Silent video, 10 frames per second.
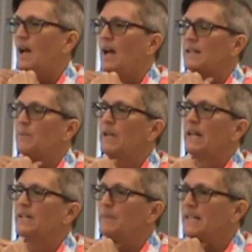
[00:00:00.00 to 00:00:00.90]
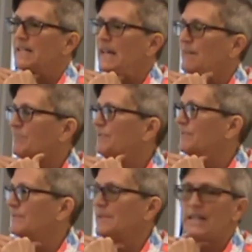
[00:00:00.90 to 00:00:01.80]
Somebody else might say,
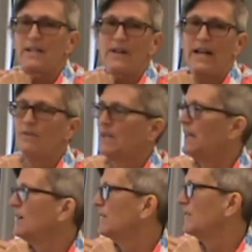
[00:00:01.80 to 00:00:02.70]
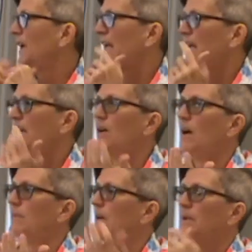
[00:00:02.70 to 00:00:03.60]
you know, I don't care if I, you know,
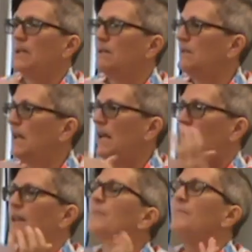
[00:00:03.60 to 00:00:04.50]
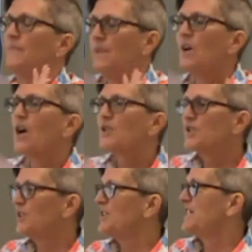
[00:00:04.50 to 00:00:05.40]
I'm, I'm going to, there are
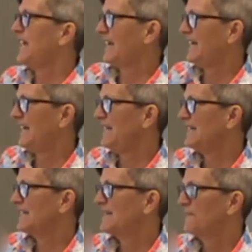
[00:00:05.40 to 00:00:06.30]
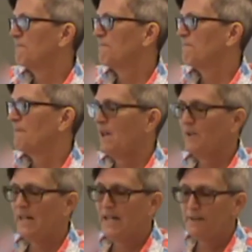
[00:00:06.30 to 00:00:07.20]
certain techniques,
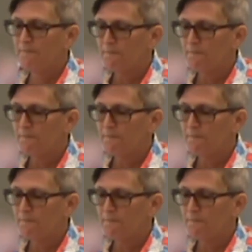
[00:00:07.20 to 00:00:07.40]
okay?